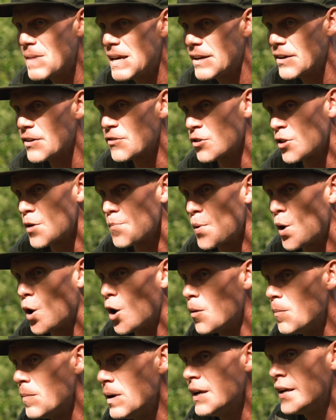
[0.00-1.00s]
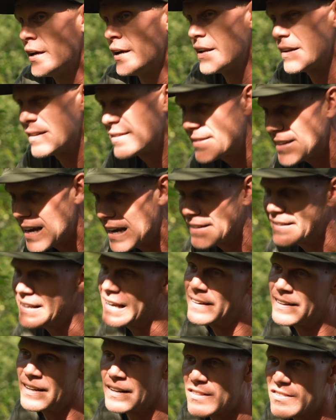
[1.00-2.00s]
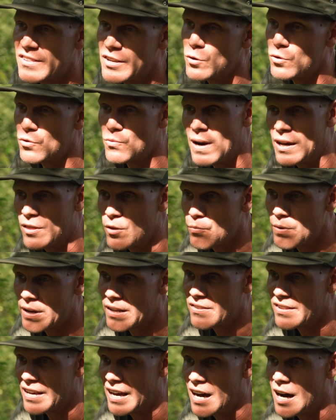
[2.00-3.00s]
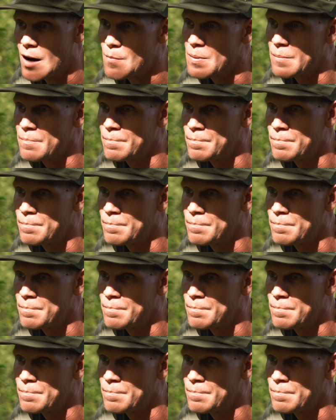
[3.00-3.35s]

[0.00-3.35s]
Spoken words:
metres on the bottom, dead concealed around the rig setup.